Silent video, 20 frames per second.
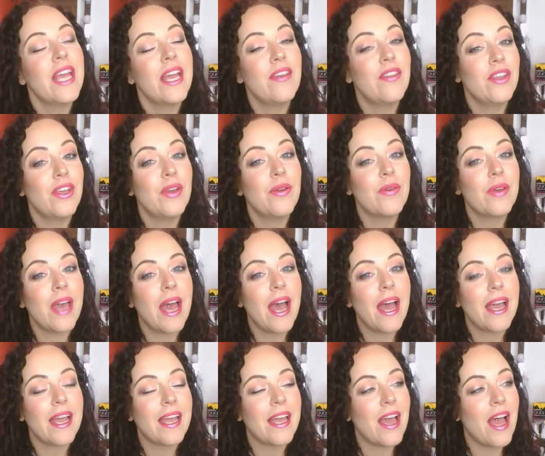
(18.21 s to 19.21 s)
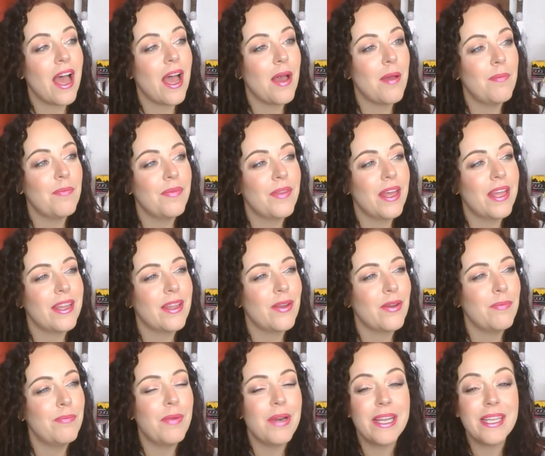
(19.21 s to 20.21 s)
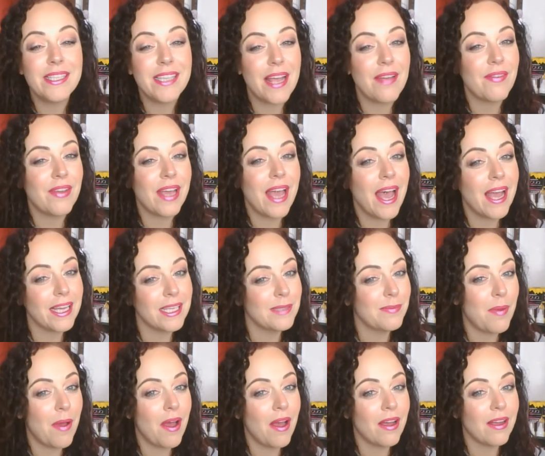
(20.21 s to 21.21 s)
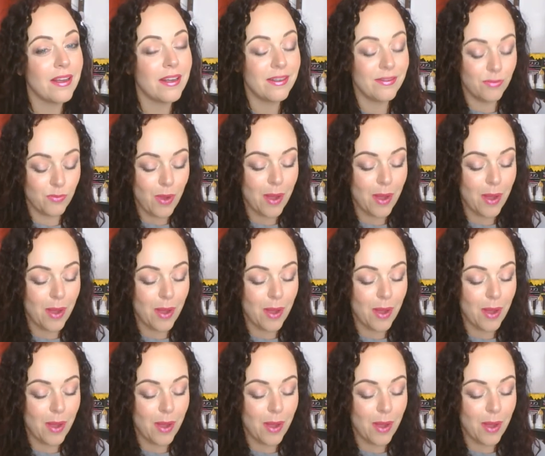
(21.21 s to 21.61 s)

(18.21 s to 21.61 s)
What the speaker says: in the UK that the money saving expert